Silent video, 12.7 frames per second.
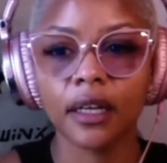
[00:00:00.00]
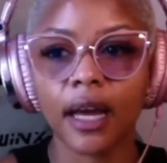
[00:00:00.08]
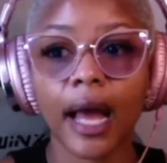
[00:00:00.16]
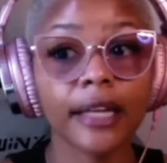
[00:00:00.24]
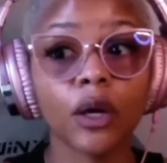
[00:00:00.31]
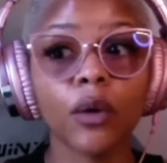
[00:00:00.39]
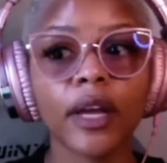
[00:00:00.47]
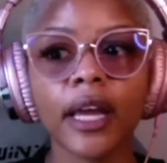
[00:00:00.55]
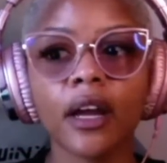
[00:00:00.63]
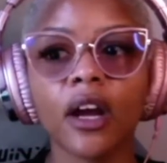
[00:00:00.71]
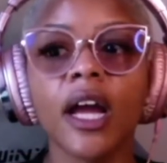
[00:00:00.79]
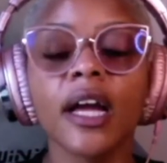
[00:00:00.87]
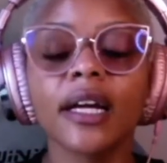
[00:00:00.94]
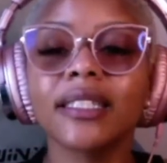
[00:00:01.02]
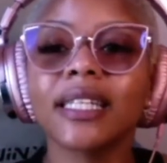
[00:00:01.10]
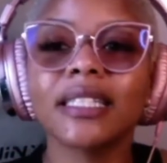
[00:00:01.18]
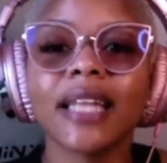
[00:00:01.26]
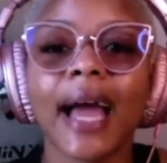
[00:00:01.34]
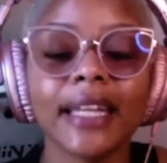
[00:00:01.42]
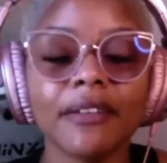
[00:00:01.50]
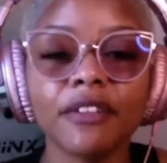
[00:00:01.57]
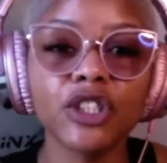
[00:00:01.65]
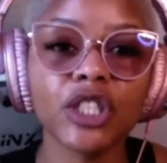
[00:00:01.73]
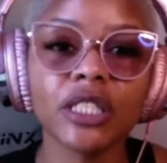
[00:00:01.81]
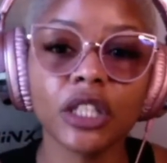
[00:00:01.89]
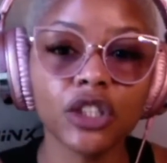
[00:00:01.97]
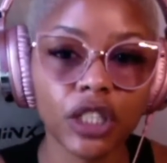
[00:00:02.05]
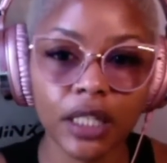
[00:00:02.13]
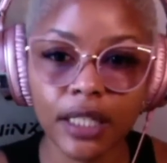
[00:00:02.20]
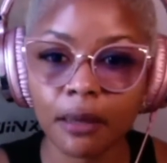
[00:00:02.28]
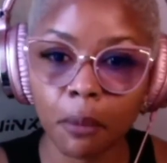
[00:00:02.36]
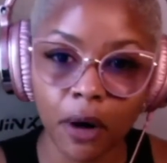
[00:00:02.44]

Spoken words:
I don't care. Because it's not even just the cheating,